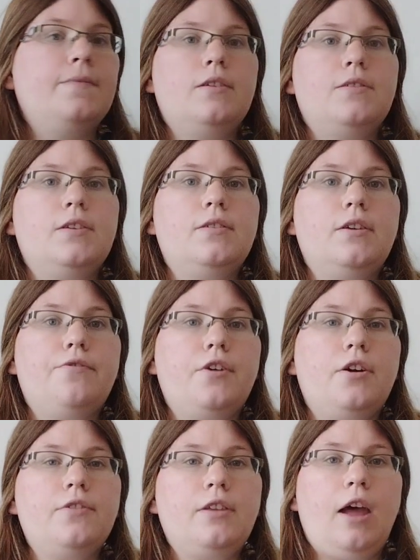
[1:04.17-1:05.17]
This is the
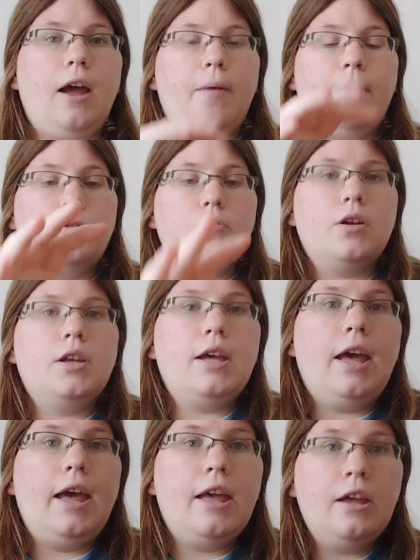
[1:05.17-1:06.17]
first time I'm doing
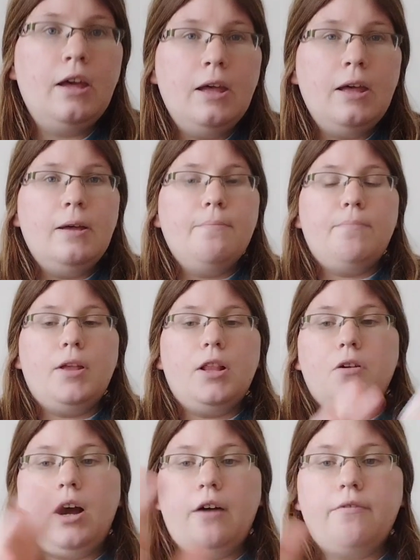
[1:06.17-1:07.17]
a
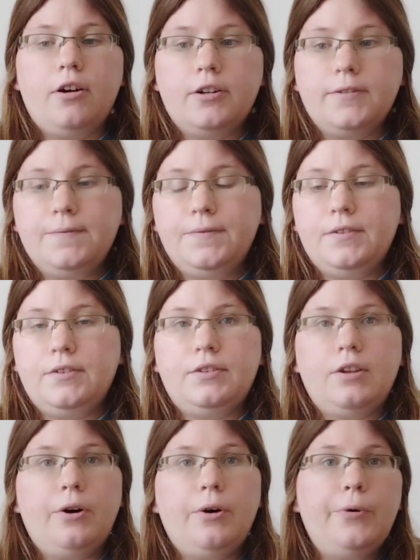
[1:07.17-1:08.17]
pillow cover,
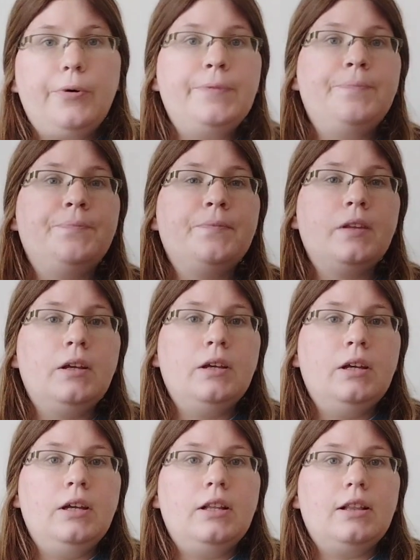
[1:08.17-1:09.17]
so
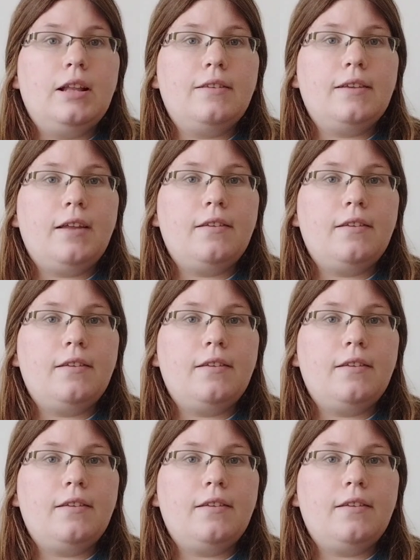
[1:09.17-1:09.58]
let's get